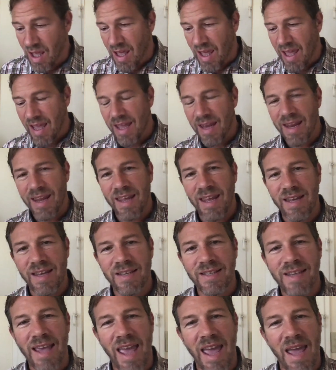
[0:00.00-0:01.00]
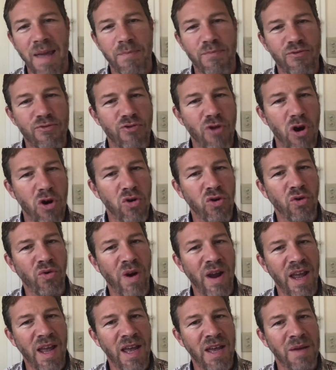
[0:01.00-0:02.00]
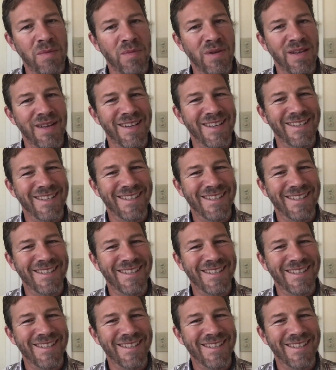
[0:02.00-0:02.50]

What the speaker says: It is a programmed